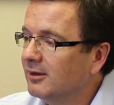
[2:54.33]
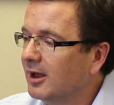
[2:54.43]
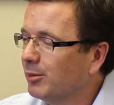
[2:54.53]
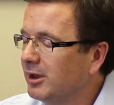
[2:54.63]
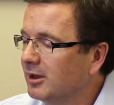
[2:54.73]

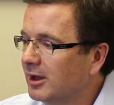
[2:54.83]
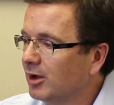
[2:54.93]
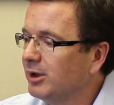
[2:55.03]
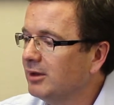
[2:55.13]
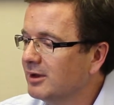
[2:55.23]
they'll
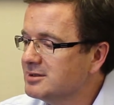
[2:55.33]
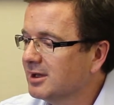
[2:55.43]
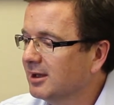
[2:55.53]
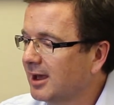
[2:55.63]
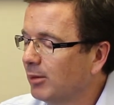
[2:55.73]
be
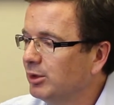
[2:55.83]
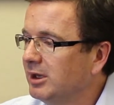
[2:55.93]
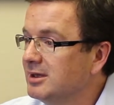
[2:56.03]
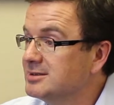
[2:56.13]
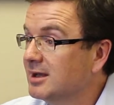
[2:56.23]
investing in
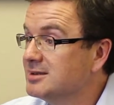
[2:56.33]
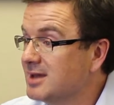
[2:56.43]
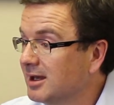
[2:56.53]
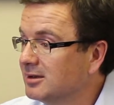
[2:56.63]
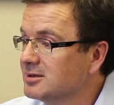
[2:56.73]
companies and
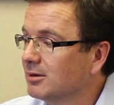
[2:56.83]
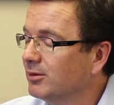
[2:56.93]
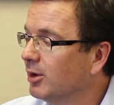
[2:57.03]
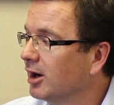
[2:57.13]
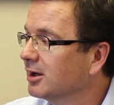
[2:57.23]
sectors of the
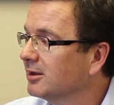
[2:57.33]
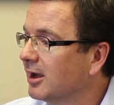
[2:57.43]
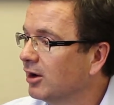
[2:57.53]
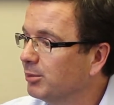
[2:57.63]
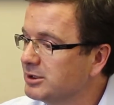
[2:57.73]
market
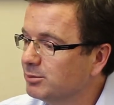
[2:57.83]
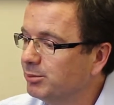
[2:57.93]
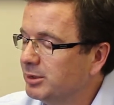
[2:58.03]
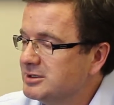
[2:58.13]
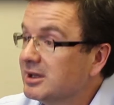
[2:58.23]
that are
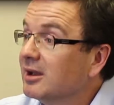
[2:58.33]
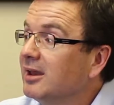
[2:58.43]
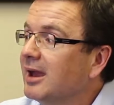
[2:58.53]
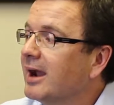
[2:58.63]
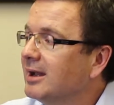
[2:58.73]

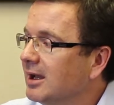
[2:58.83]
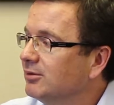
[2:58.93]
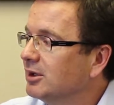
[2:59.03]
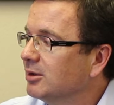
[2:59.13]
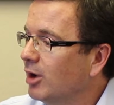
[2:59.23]
particularly
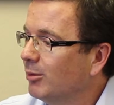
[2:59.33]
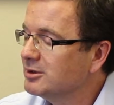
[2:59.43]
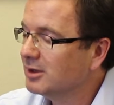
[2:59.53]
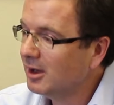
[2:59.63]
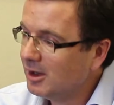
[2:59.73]
unloved at the moment,